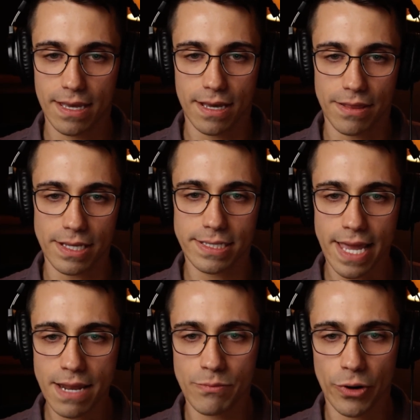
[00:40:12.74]
The
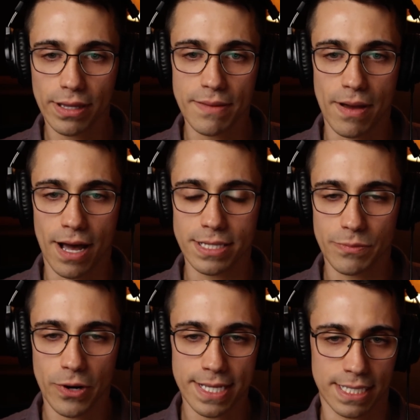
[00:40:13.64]
state and Braley
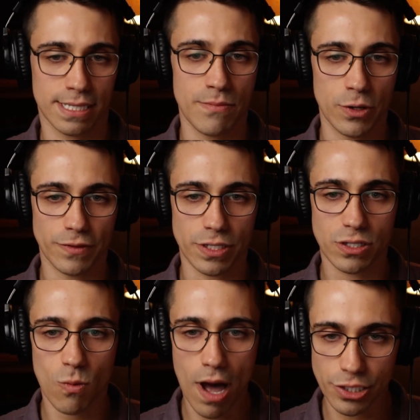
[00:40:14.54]
unsurprisingly moved to
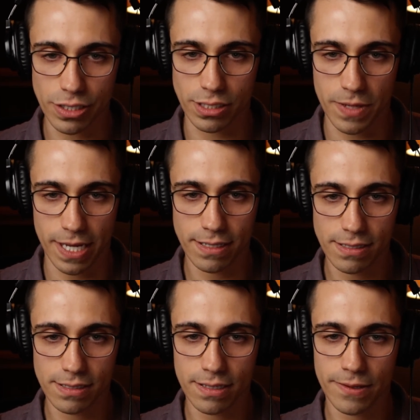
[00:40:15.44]
squash the subpoenas,